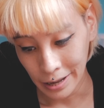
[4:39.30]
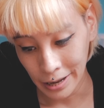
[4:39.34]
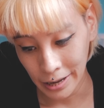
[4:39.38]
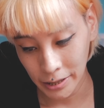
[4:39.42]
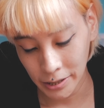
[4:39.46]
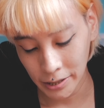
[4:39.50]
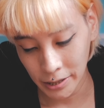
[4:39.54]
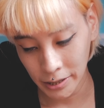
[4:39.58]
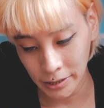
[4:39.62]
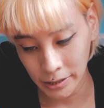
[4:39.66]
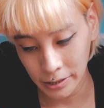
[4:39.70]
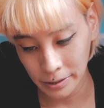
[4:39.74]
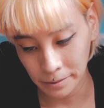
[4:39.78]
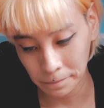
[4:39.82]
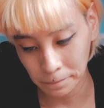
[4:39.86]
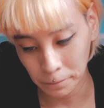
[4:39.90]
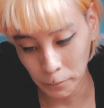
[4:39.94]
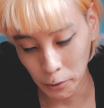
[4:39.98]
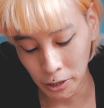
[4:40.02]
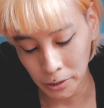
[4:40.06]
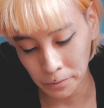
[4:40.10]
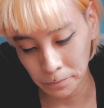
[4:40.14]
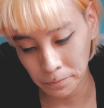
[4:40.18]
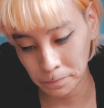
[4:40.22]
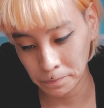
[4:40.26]
I think
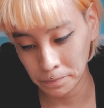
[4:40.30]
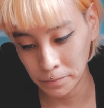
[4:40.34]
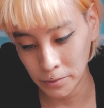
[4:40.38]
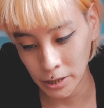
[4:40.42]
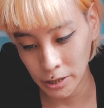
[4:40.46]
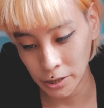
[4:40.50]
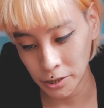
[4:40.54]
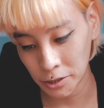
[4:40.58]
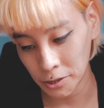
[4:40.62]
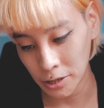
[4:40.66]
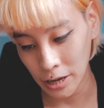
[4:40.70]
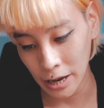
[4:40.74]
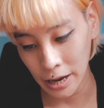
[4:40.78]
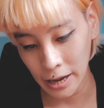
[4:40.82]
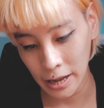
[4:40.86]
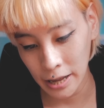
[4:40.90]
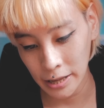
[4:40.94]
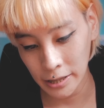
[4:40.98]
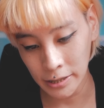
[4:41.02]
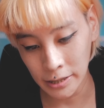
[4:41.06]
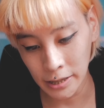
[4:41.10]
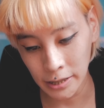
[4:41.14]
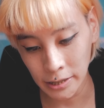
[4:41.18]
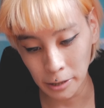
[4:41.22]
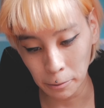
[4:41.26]
well, I
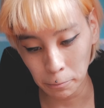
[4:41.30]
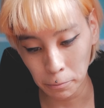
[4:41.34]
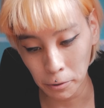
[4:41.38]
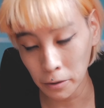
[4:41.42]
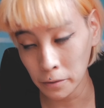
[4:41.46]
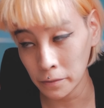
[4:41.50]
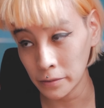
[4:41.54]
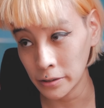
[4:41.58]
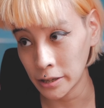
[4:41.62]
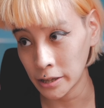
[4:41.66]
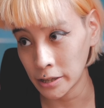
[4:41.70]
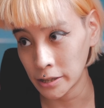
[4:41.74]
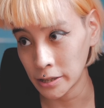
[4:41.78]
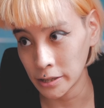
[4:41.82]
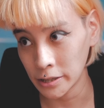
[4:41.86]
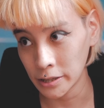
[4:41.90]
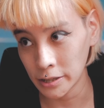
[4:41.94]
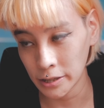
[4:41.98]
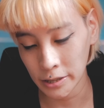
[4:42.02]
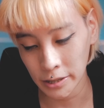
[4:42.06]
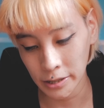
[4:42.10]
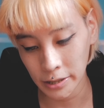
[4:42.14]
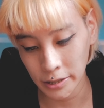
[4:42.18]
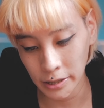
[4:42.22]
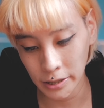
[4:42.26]
think that's a problem
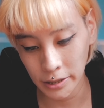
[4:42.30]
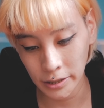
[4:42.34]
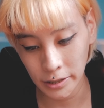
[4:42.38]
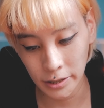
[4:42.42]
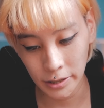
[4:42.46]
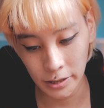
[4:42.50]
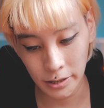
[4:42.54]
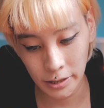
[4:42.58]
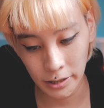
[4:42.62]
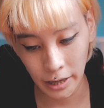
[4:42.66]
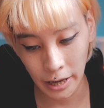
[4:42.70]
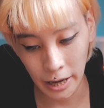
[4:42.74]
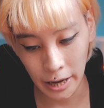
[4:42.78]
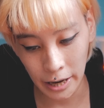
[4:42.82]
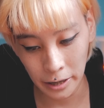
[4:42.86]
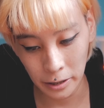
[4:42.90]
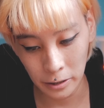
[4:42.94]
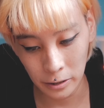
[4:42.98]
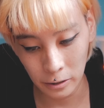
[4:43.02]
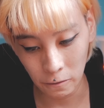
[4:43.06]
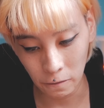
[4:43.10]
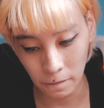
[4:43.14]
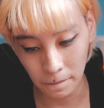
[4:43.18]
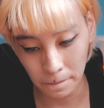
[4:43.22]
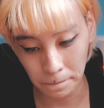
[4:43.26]
that this kind
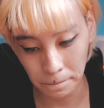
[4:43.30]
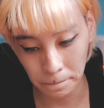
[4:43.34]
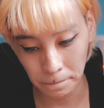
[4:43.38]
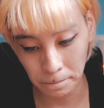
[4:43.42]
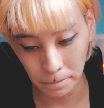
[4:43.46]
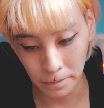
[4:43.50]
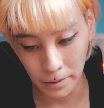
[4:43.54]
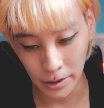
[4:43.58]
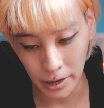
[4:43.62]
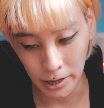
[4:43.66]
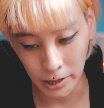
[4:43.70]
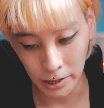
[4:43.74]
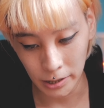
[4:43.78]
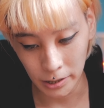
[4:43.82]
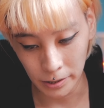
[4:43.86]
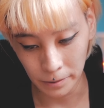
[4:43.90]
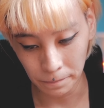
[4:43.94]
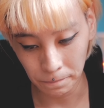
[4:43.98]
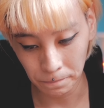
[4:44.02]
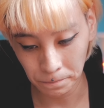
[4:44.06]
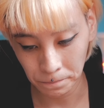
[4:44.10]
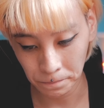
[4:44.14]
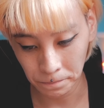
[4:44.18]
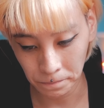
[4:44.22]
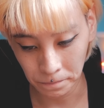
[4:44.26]
of
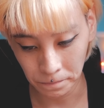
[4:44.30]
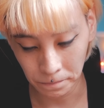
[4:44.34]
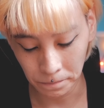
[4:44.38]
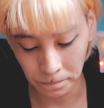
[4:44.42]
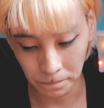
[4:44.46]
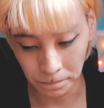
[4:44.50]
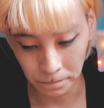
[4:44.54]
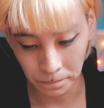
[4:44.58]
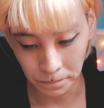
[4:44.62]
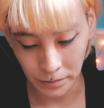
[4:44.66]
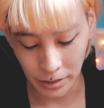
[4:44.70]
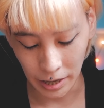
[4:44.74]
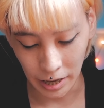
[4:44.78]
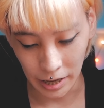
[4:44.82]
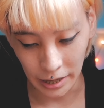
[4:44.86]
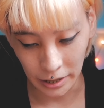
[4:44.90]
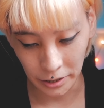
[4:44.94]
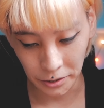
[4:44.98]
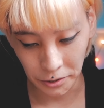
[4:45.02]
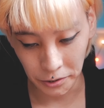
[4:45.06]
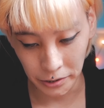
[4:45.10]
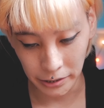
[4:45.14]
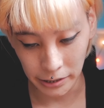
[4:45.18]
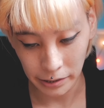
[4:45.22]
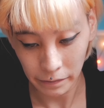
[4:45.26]
um,
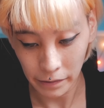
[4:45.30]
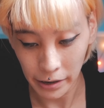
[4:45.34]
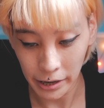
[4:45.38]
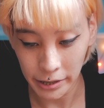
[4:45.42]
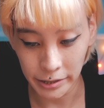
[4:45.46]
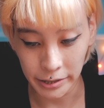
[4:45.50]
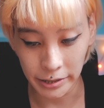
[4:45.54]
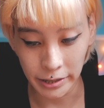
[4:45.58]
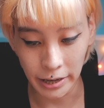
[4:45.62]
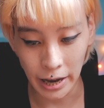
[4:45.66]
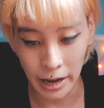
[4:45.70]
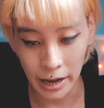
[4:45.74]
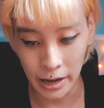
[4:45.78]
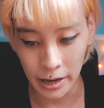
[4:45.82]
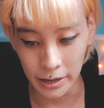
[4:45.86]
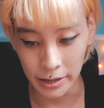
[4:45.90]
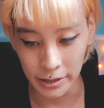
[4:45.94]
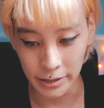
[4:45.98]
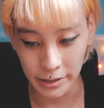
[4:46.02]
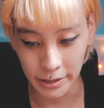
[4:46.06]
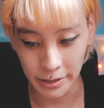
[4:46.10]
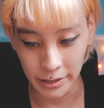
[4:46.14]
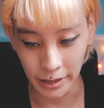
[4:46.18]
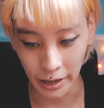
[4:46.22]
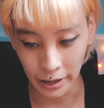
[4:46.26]
electronic devices
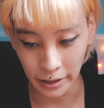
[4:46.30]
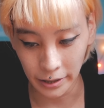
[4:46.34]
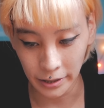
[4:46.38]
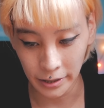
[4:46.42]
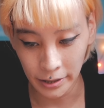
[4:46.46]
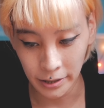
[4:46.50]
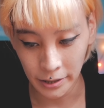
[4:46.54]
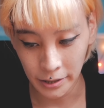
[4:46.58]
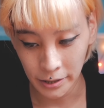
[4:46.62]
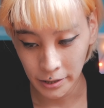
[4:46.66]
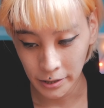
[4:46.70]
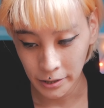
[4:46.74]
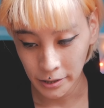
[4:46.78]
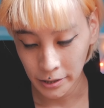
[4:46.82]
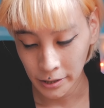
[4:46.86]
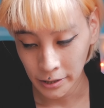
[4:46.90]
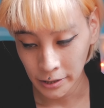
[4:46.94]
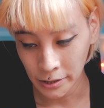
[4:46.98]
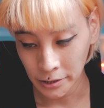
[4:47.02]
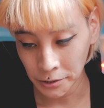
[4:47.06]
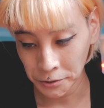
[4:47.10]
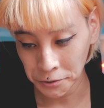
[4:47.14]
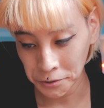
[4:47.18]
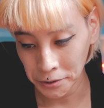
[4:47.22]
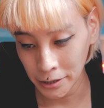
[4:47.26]
have. That
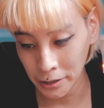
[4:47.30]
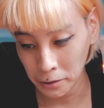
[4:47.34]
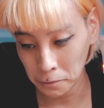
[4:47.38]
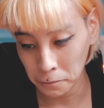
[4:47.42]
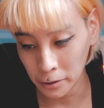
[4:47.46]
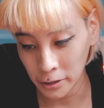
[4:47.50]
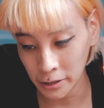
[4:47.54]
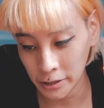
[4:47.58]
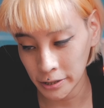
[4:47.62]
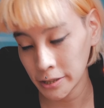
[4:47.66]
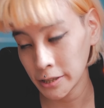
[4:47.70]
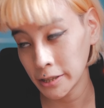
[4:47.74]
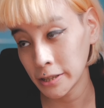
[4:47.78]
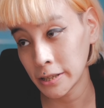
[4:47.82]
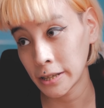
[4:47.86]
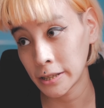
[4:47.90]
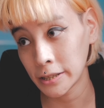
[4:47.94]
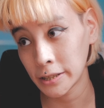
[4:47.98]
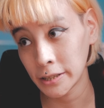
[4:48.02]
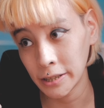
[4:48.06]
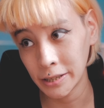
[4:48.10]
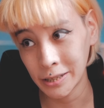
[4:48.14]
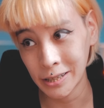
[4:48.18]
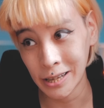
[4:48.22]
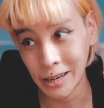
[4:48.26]
there's no any guarantee
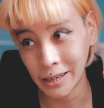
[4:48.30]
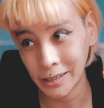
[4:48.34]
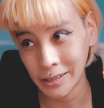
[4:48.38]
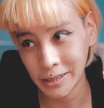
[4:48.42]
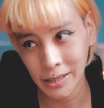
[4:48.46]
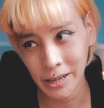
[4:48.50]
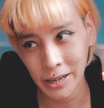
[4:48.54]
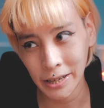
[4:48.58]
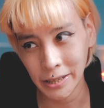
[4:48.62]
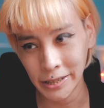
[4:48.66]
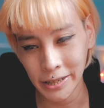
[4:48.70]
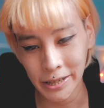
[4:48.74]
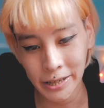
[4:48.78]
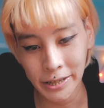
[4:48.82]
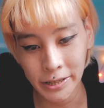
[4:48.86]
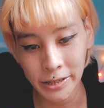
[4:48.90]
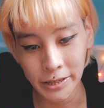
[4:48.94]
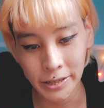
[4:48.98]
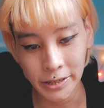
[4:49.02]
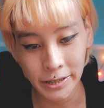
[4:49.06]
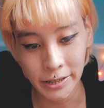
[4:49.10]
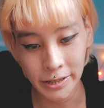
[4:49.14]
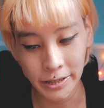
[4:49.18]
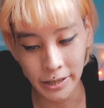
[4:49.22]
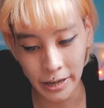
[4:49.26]
that in like 10
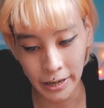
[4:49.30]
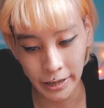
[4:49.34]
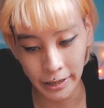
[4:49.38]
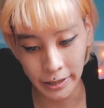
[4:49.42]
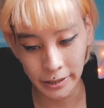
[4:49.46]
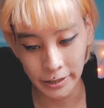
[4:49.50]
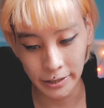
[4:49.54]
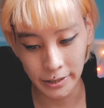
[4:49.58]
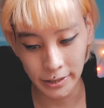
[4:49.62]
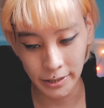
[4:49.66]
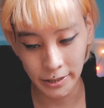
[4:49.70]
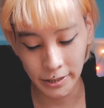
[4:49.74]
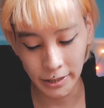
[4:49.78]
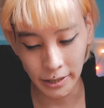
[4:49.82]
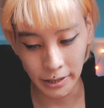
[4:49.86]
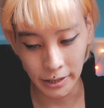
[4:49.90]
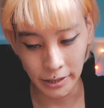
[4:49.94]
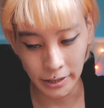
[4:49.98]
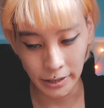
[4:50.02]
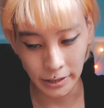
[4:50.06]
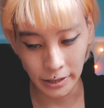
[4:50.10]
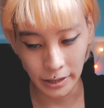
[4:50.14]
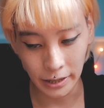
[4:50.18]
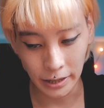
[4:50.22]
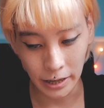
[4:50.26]
years, like this
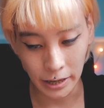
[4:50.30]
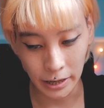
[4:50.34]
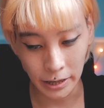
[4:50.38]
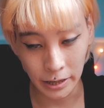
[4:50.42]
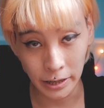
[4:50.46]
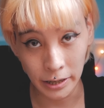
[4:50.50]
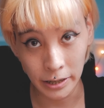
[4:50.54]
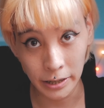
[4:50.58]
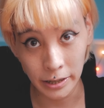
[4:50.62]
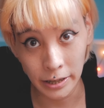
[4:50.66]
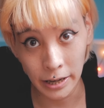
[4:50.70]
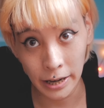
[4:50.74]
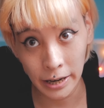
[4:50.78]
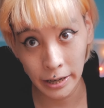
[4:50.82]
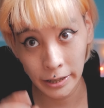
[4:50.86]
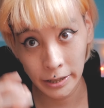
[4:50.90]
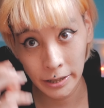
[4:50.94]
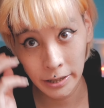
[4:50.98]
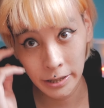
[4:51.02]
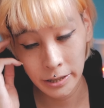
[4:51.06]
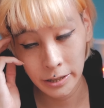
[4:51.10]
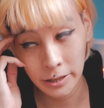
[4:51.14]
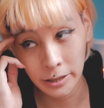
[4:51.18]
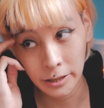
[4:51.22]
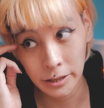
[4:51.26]
thing,
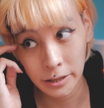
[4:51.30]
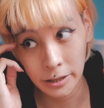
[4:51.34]
like